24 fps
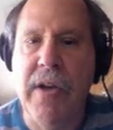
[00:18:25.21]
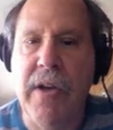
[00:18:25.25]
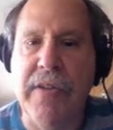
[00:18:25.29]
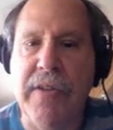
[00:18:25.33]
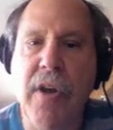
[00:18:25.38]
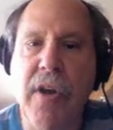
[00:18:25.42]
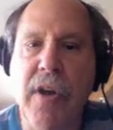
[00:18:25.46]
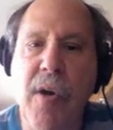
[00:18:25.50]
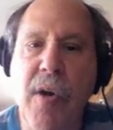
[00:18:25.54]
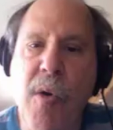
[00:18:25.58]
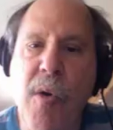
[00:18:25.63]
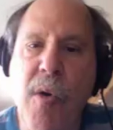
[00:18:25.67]

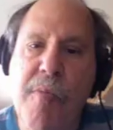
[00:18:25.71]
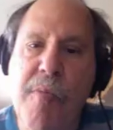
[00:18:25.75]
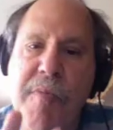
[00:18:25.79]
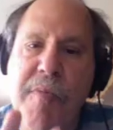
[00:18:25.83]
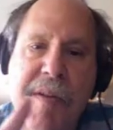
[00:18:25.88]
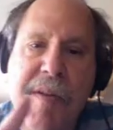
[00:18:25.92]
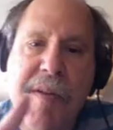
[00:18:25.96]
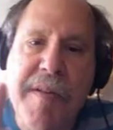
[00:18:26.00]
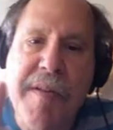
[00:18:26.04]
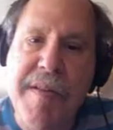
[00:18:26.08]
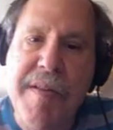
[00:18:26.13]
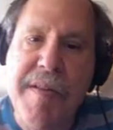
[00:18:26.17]
So
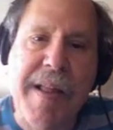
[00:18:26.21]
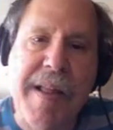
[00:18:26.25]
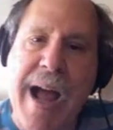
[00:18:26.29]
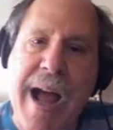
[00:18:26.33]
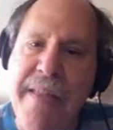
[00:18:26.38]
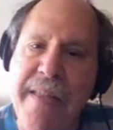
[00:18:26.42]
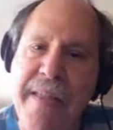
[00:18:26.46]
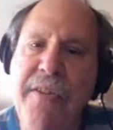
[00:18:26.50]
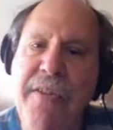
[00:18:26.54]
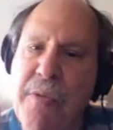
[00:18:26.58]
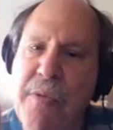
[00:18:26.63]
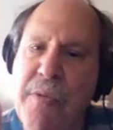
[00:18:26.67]

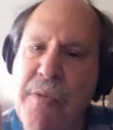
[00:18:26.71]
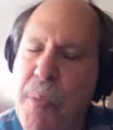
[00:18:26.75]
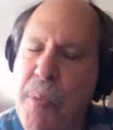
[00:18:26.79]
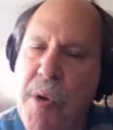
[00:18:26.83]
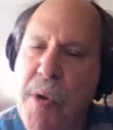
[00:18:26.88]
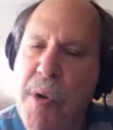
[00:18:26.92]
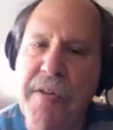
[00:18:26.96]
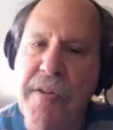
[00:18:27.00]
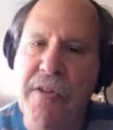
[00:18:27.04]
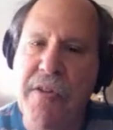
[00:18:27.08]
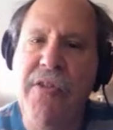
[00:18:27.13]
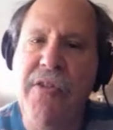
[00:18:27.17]
I think it's
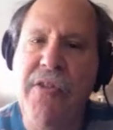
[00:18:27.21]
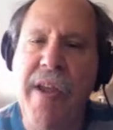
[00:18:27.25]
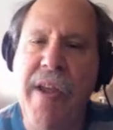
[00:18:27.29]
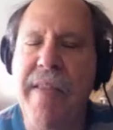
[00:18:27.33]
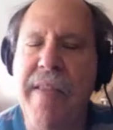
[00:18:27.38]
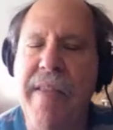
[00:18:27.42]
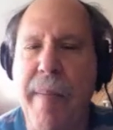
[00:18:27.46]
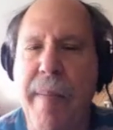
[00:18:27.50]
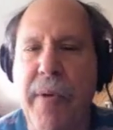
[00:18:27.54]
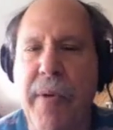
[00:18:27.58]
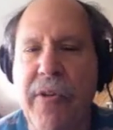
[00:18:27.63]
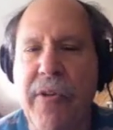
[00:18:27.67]
important to say
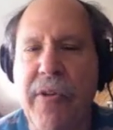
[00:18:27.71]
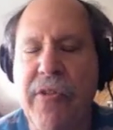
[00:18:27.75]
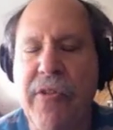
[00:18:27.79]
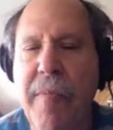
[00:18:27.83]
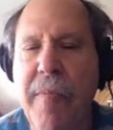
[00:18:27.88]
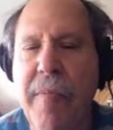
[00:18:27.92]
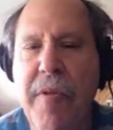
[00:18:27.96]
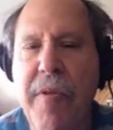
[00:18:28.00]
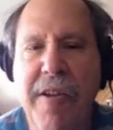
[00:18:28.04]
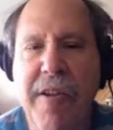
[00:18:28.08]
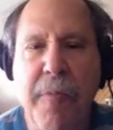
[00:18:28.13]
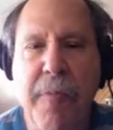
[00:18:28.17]
that because
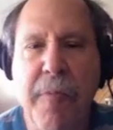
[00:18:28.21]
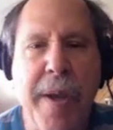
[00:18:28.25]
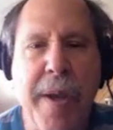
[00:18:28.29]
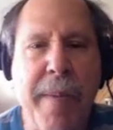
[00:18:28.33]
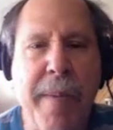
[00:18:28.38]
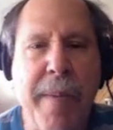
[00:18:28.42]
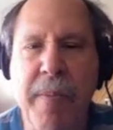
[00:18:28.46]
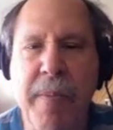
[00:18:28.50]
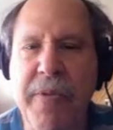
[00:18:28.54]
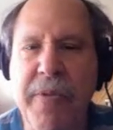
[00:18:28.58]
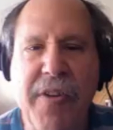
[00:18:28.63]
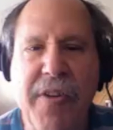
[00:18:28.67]
sometimes
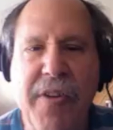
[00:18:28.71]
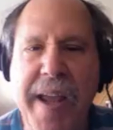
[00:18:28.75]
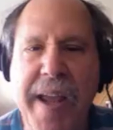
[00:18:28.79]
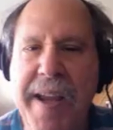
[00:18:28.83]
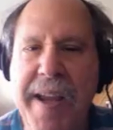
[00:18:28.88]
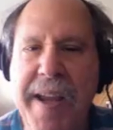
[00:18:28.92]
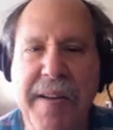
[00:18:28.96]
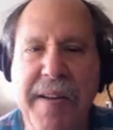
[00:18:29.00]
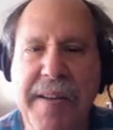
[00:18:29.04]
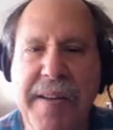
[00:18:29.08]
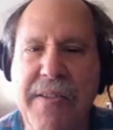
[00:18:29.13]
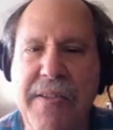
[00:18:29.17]
people
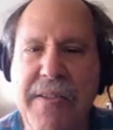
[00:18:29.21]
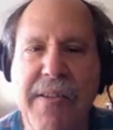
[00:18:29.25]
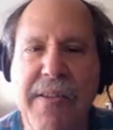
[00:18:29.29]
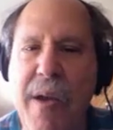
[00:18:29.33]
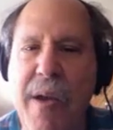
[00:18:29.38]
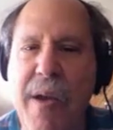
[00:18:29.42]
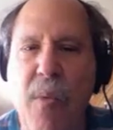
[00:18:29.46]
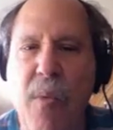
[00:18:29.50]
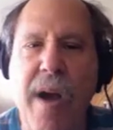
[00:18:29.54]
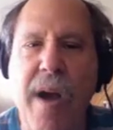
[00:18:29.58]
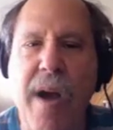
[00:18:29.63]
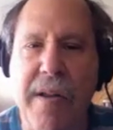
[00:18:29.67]
mistakenly say,
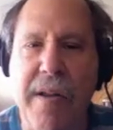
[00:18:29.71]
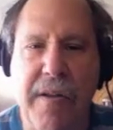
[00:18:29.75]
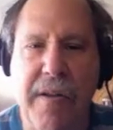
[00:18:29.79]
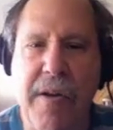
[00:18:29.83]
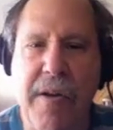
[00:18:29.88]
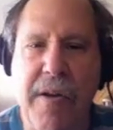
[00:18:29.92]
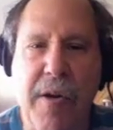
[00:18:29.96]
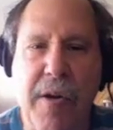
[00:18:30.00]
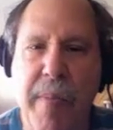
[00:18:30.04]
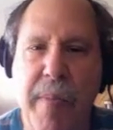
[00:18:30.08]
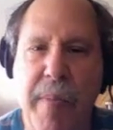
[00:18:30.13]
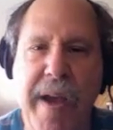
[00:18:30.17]
well,
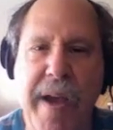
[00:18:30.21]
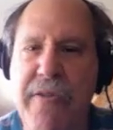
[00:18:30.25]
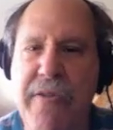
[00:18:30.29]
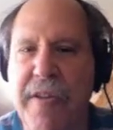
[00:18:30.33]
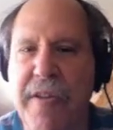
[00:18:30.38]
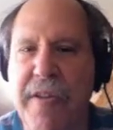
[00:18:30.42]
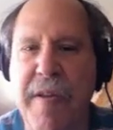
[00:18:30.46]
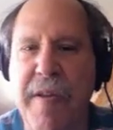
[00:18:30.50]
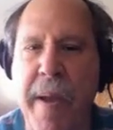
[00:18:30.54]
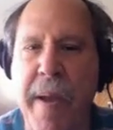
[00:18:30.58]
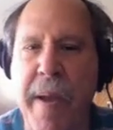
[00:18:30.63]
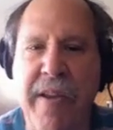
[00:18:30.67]
Major
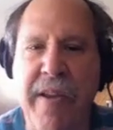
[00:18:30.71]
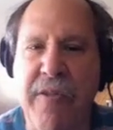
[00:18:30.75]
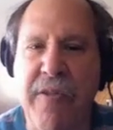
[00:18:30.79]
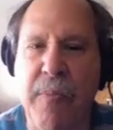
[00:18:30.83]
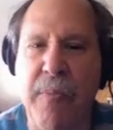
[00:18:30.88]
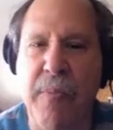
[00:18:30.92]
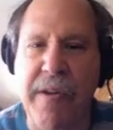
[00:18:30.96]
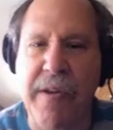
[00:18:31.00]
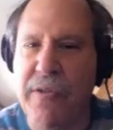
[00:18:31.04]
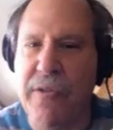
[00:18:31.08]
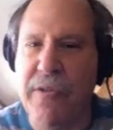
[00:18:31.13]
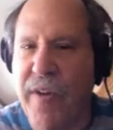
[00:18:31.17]
League
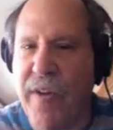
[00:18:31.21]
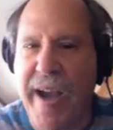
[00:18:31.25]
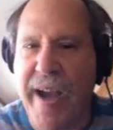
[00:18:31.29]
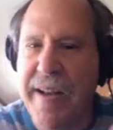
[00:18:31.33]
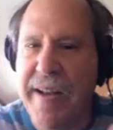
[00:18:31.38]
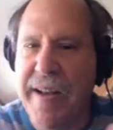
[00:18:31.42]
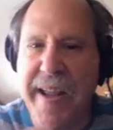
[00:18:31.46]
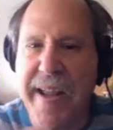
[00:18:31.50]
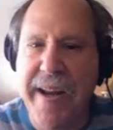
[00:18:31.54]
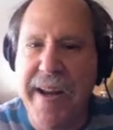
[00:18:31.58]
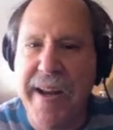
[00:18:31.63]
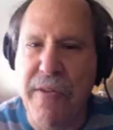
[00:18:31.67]
Baseball is
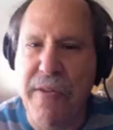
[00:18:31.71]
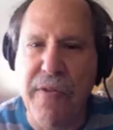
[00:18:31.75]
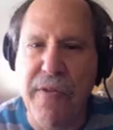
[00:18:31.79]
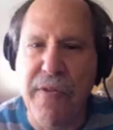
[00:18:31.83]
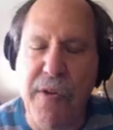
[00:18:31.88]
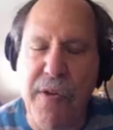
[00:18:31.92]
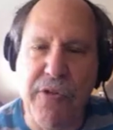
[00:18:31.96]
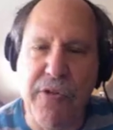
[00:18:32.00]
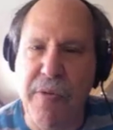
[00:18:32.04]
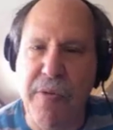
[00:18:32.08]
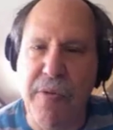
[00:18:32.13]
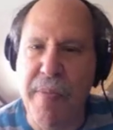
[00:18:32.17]
violating the
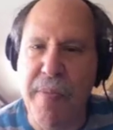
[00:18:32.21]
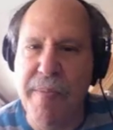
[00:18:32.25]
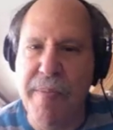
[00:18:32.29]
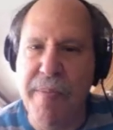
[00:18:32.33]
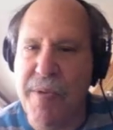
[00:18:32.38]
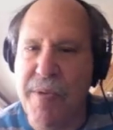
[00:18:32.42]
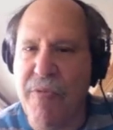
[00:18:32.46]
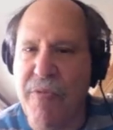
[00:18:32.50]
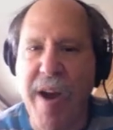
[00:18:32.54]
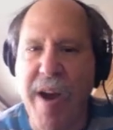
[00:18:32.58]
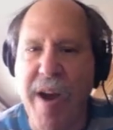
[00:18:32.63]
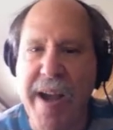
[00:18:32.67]
First
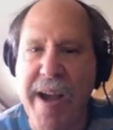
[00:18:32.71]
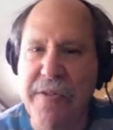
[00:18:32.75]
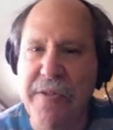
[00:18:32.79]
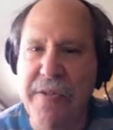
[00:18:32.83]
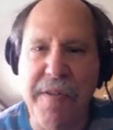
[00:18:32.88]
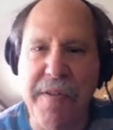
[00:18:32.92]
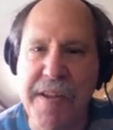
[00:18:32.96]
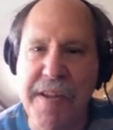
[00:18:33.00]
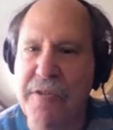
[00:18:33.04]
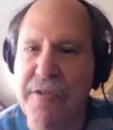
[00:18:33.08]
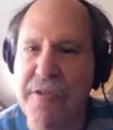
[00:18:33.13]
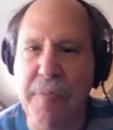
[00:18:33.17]
Amendment rights
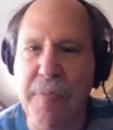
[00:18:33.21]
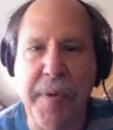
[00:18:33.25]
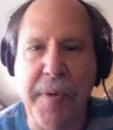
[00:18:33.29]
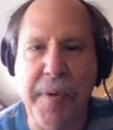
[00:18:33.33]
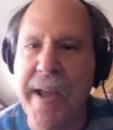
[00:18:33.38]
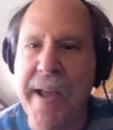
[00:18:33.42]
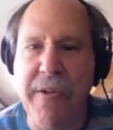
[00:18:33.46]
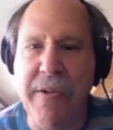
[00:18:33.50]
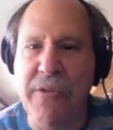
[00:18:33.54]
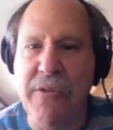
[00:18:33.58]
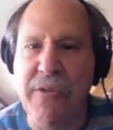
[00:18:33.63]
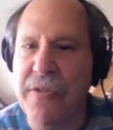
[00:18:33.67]
of these
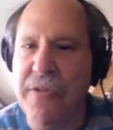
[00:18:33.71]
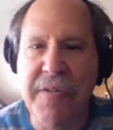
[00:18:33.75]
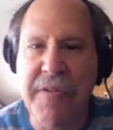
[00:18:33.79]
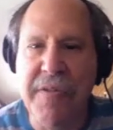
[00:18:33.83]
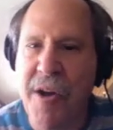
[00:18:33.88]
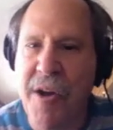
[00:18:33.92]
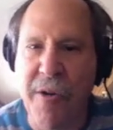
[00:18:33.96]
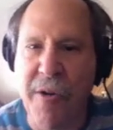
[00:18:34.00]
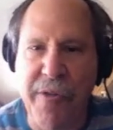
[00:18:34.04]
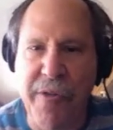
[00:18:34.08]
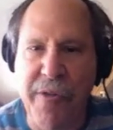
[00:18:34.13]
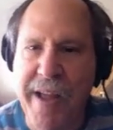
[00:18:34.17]
players.
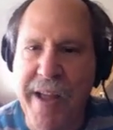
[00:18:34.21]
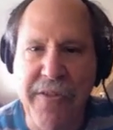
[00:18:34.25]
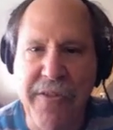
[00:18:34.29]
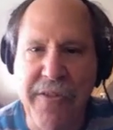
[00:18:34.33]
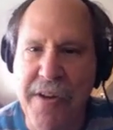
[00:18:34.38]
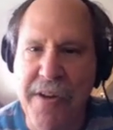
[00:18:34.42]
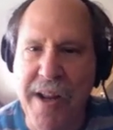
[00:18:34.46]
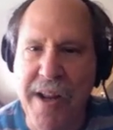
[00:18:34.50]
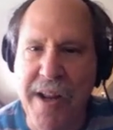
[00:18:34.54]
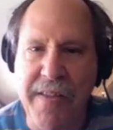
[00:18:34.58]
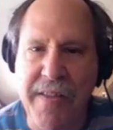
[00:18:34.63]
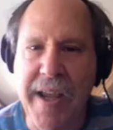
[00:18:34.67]
No, that's
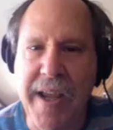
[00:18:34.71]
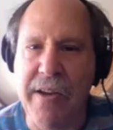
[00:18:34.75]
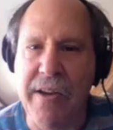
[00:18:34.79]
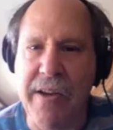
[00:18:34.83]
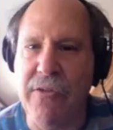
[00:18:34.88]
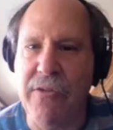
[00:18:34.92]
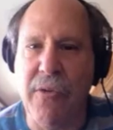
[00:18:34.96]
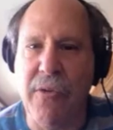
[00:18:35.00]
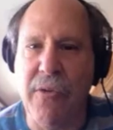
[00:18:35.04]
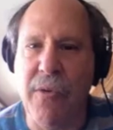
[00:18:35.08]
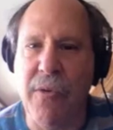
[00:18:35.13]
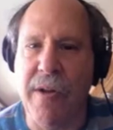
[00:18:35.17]
not the
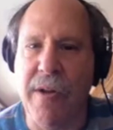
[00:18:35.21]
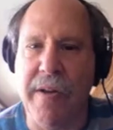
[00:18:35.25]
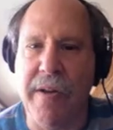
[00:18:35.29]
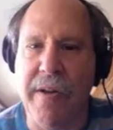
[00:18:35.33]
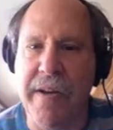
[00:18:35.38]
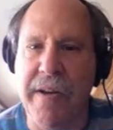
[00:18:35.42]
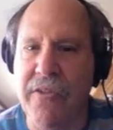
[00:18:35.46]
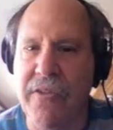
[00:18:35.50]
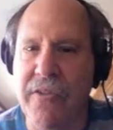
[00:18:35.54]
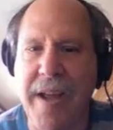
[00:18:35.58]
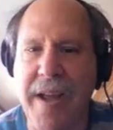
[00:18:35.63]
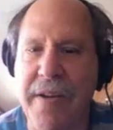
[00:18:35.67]
case at all, and
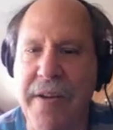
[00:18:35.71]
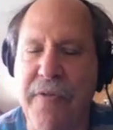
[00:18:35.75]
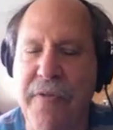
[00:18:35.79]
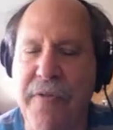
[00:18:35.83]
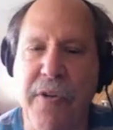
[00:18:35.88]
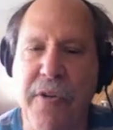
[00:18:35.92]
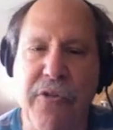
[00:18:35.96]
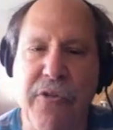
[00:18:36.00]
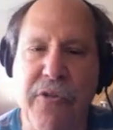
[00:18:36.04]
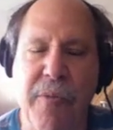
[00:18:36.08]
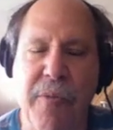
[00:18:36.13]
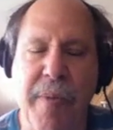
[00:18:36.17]
it's not a
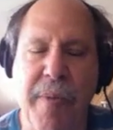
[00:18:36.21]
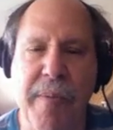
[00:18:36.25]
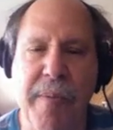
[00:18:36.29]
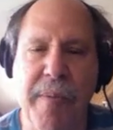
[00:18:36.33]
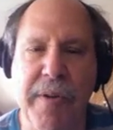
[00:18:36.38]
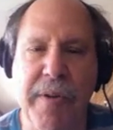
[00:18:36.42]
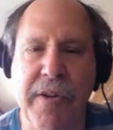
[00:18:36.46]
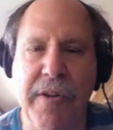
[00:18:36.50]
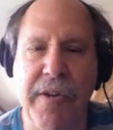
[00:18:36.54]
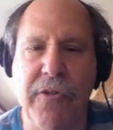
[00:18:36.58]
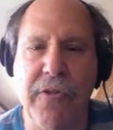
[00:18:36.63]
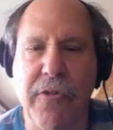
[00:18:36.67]
First
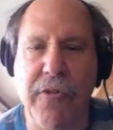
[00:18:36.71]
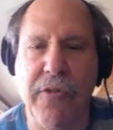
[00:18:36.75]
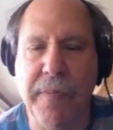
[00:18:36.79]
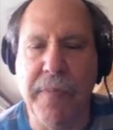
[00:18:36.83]
Amendment issue.